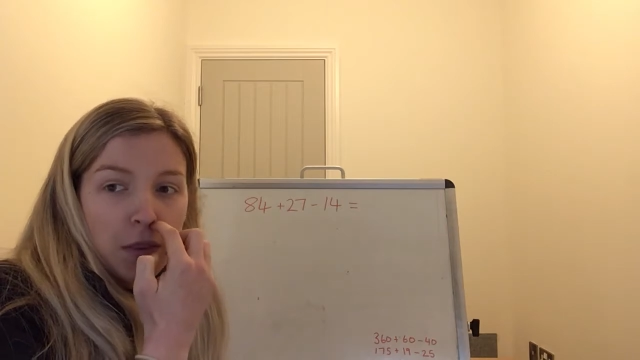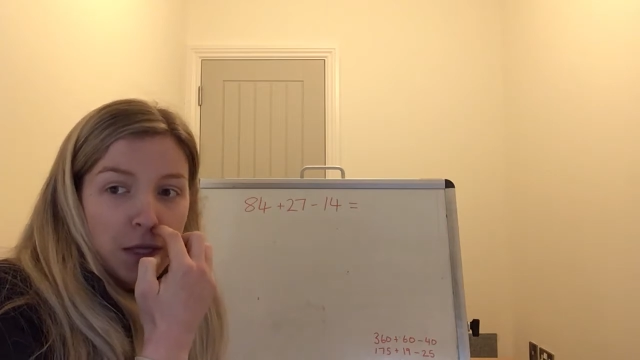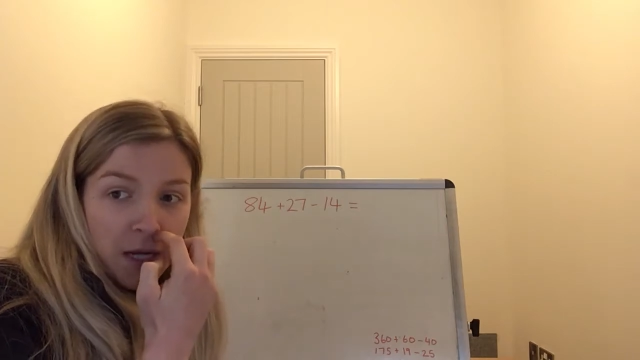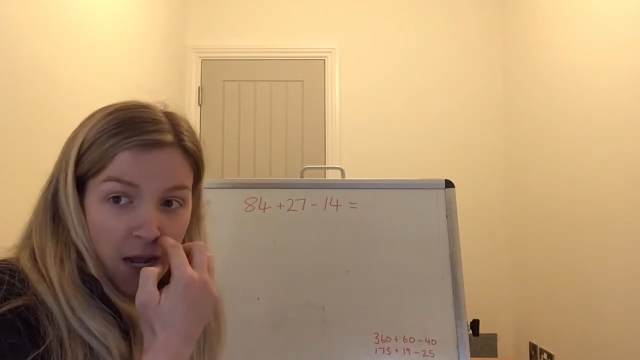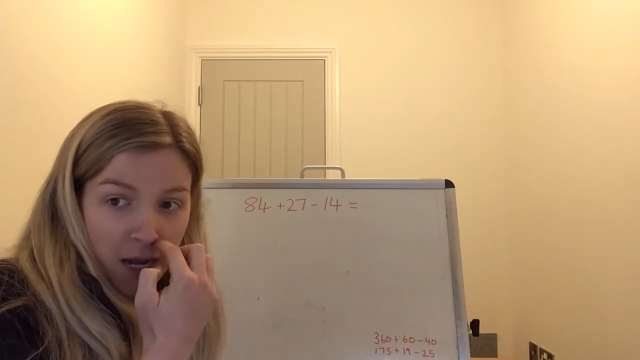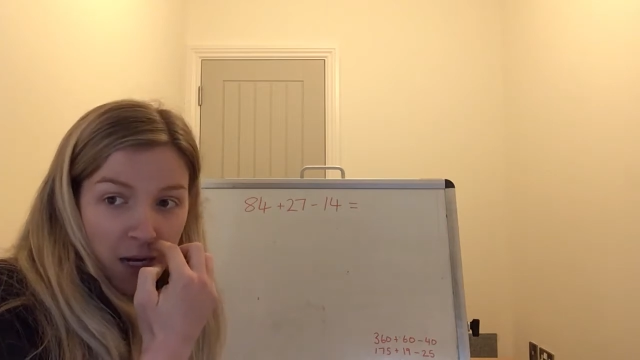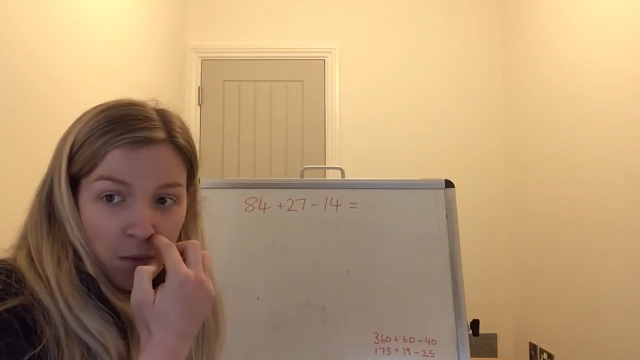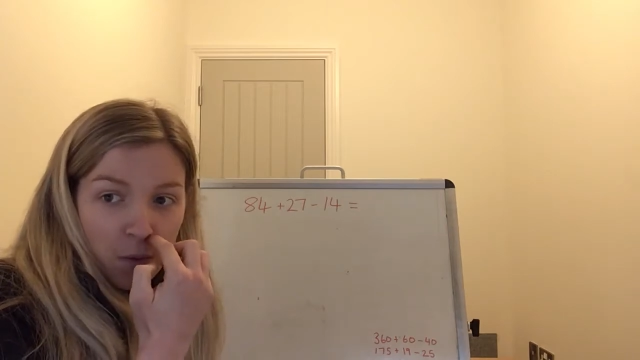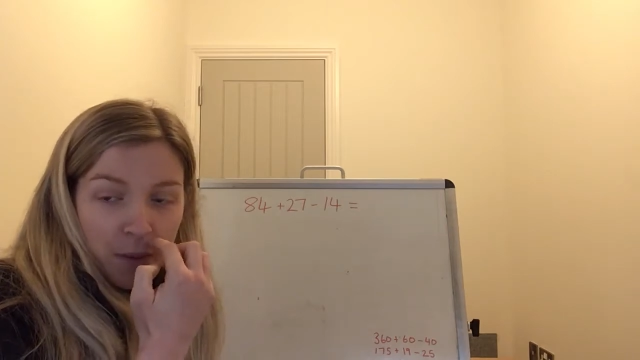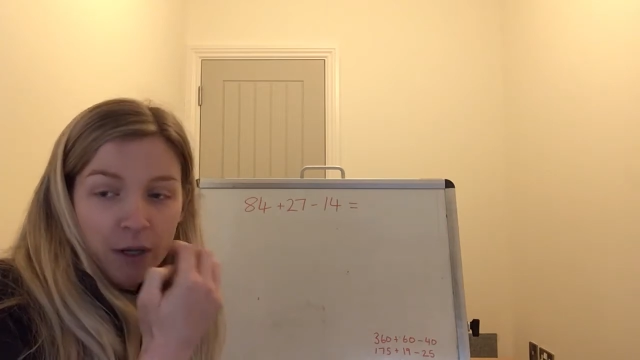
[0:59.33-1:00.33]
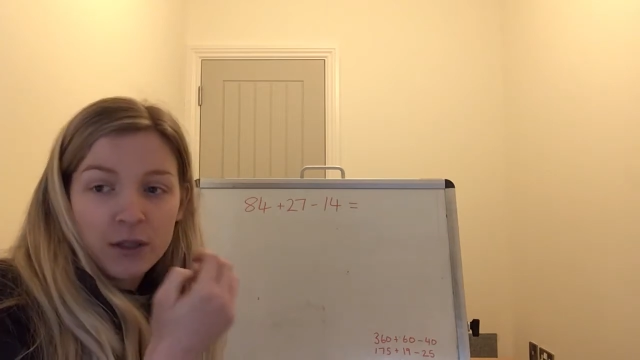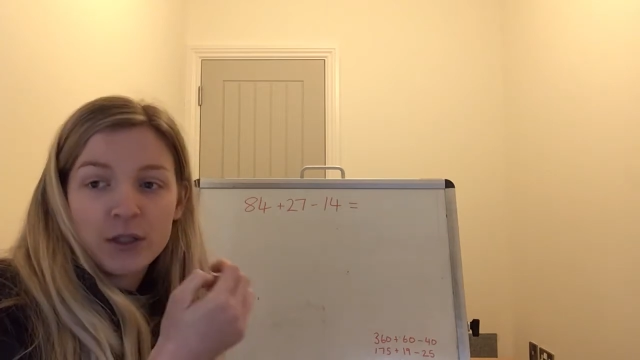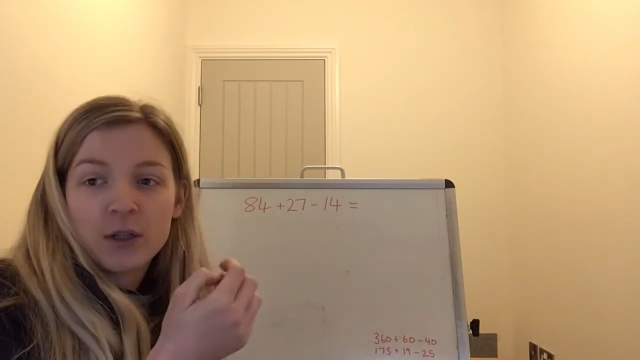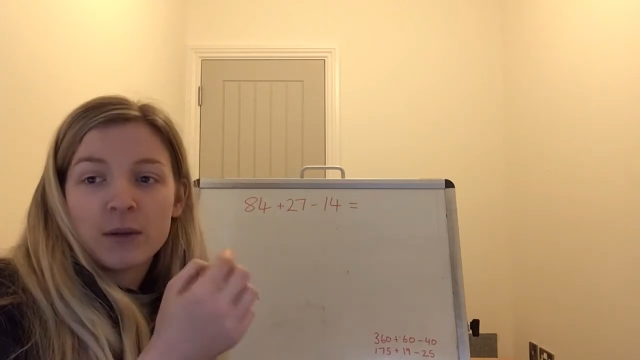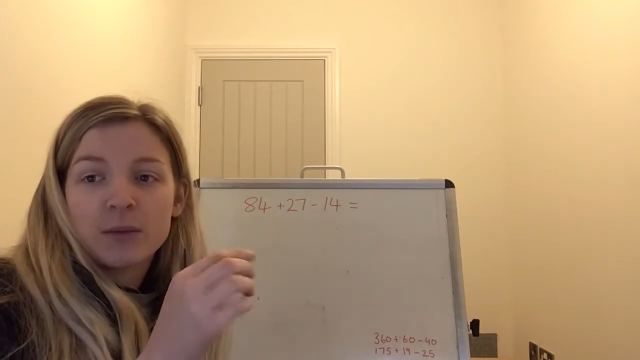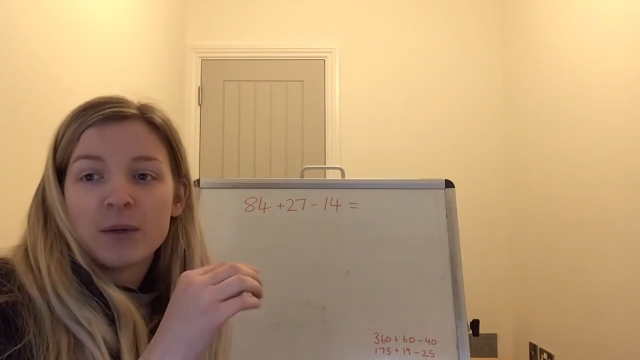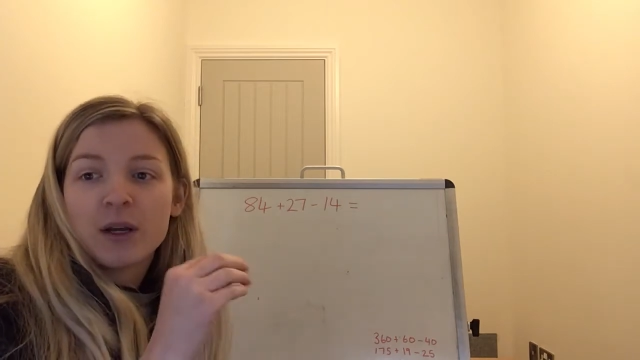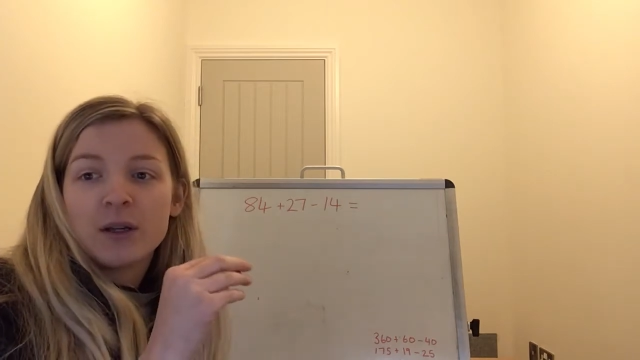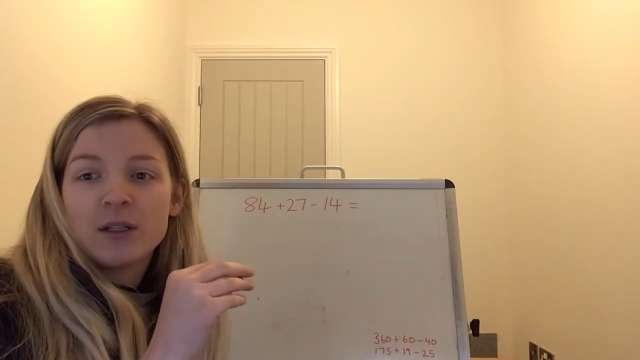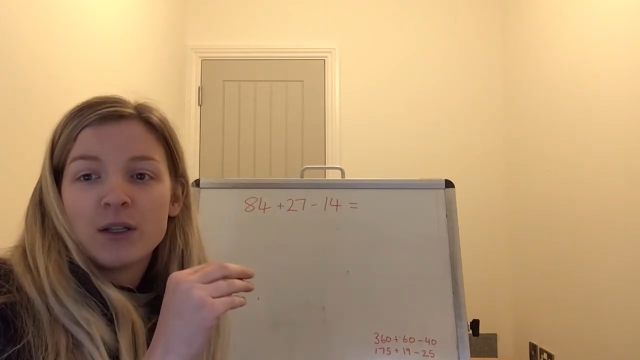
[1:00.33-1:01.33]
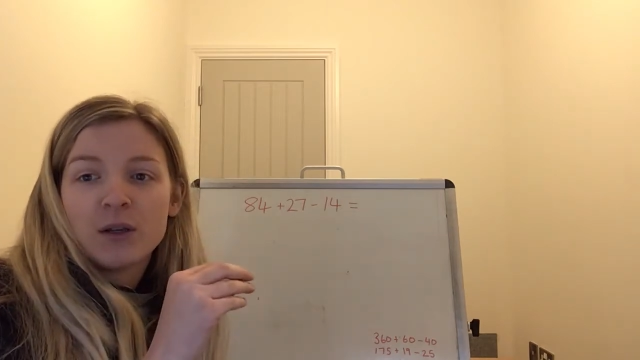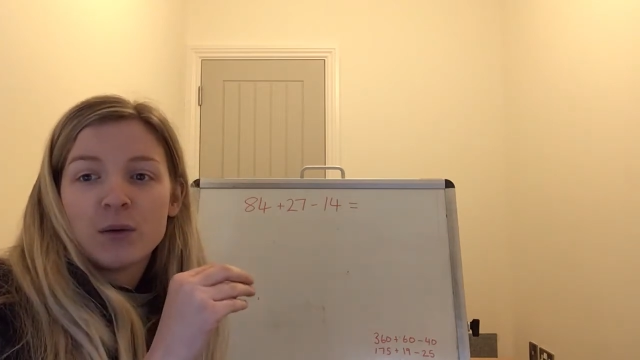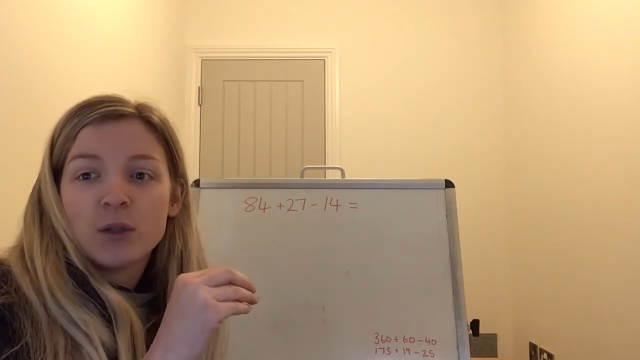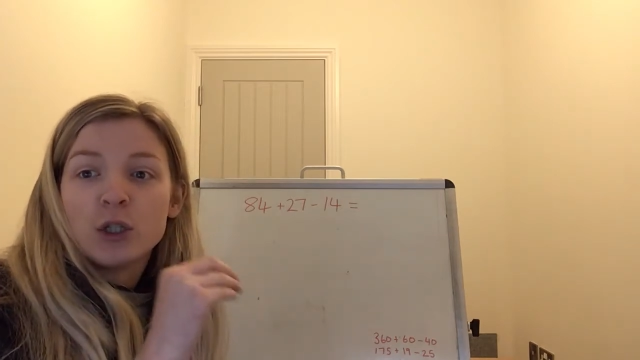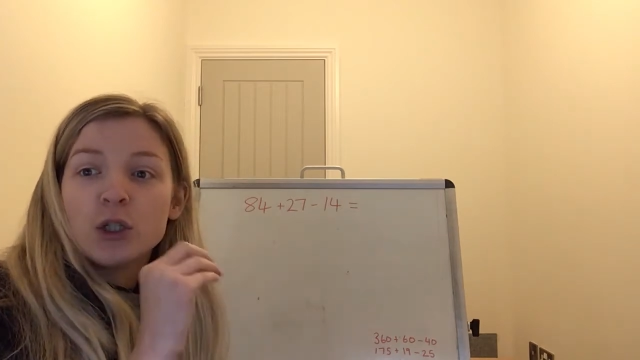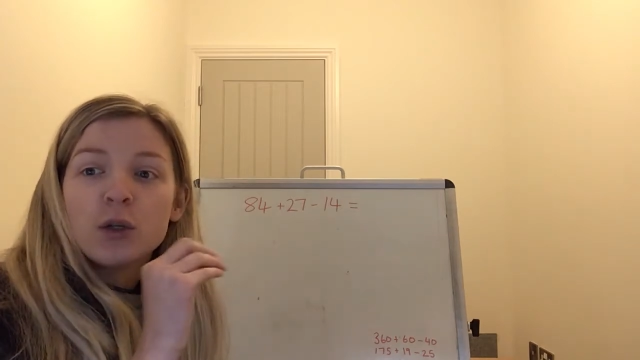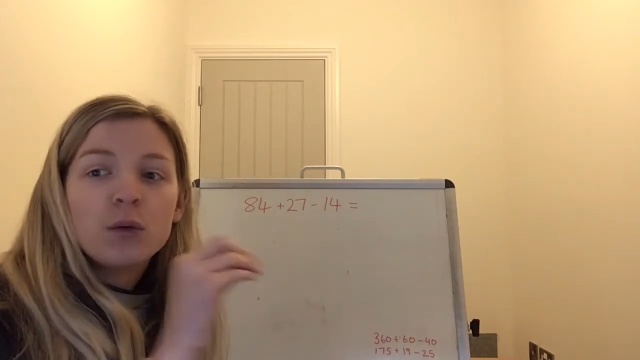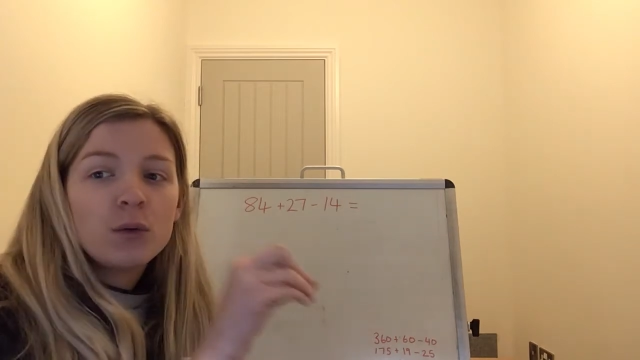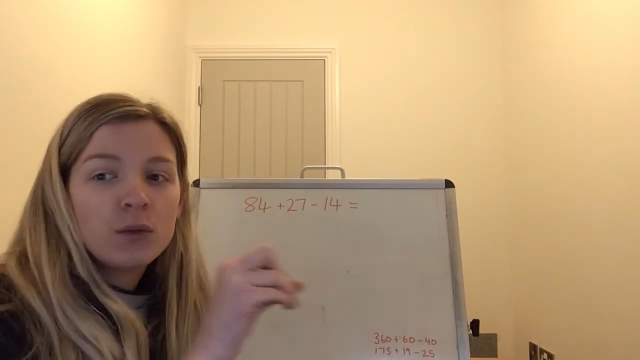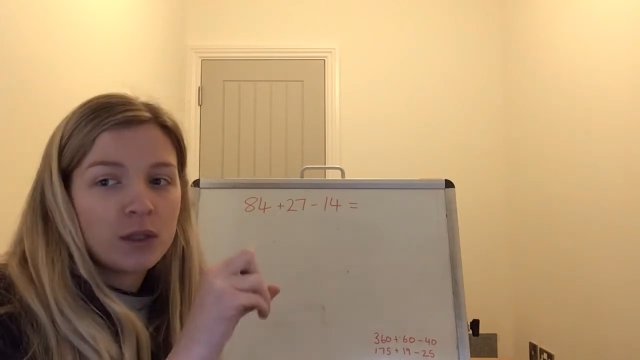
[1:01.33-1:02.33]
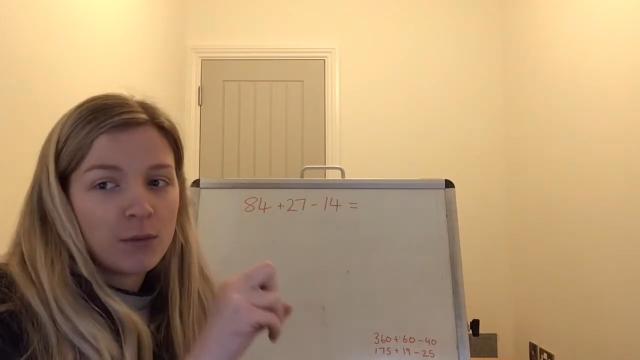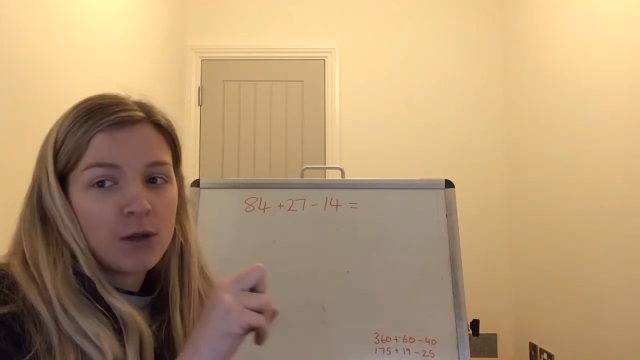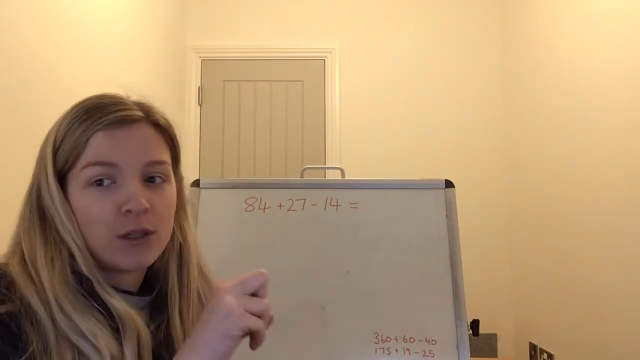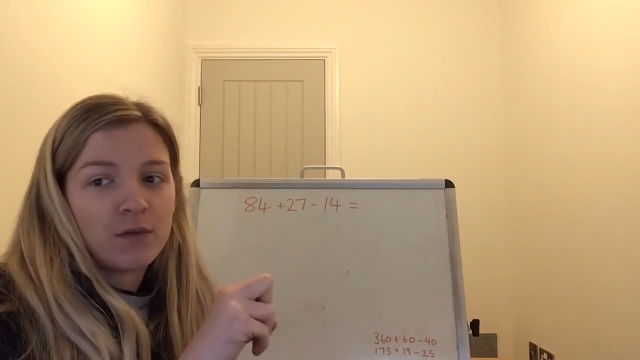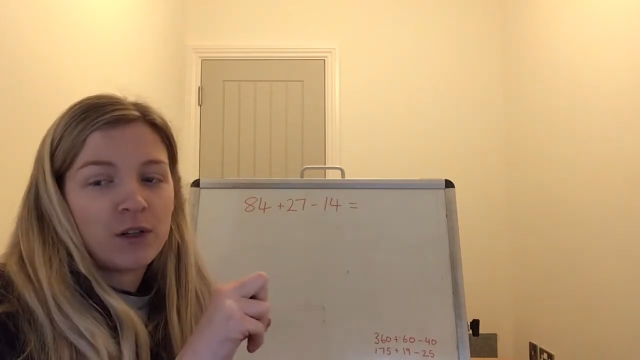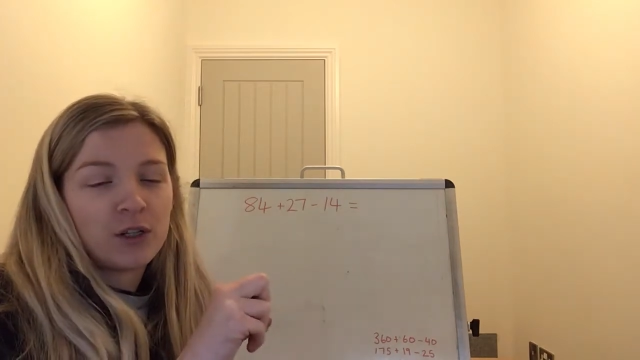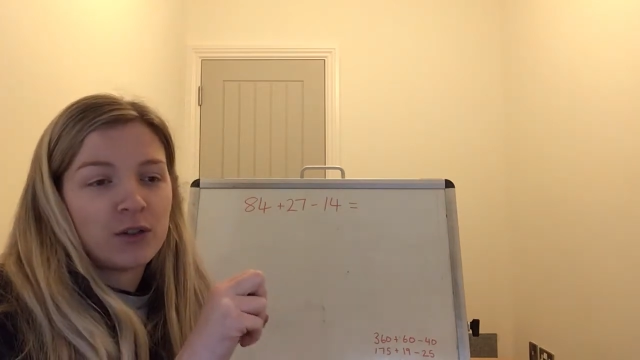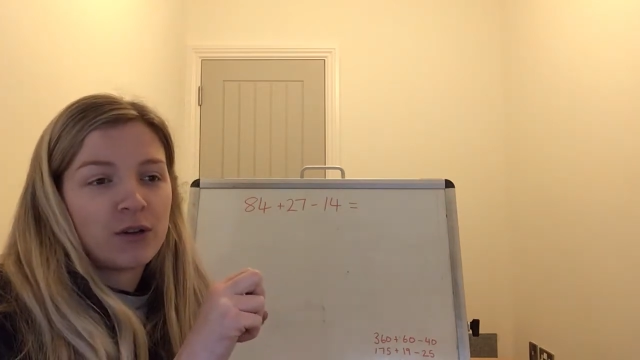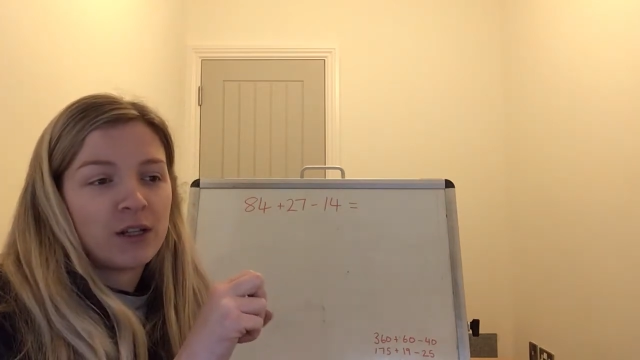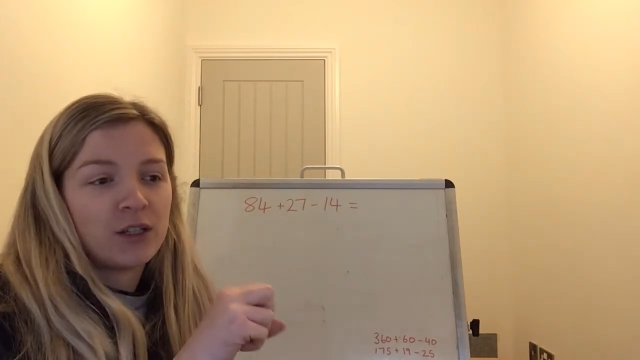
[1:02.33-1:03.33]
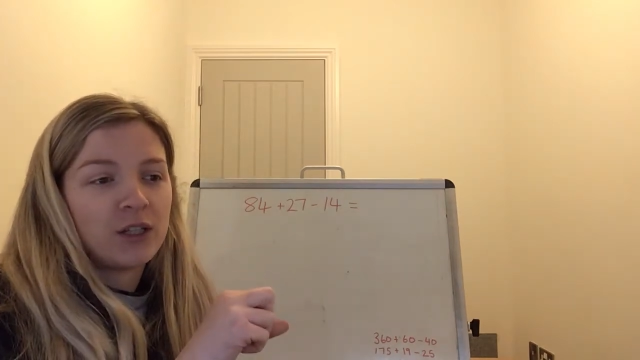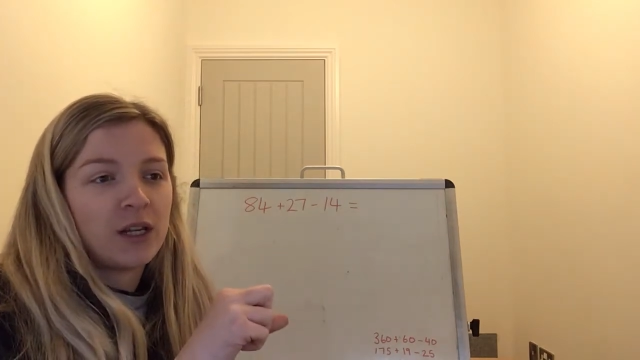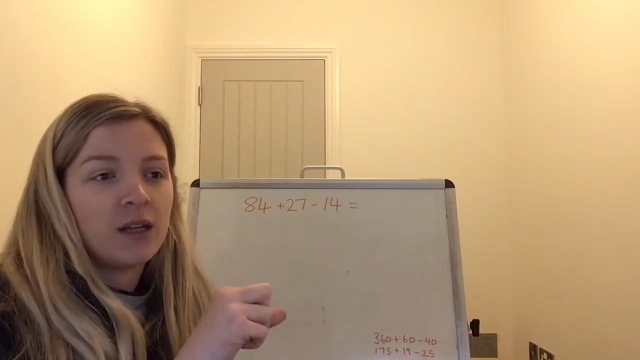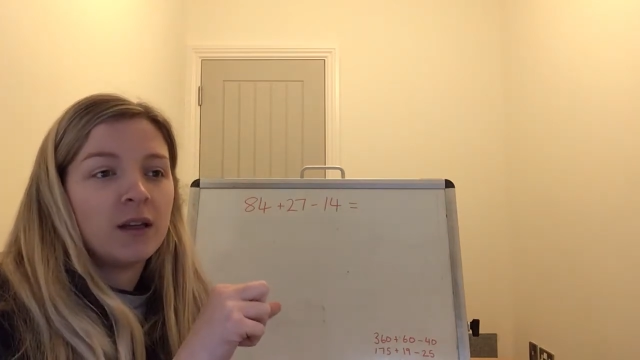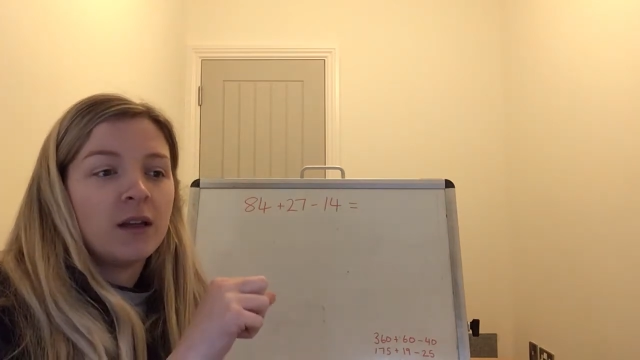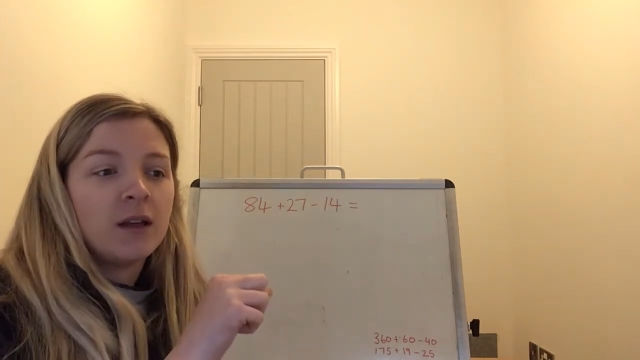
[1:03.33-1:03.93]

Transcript: today what we're going to do is we're going to use the most efficient strategy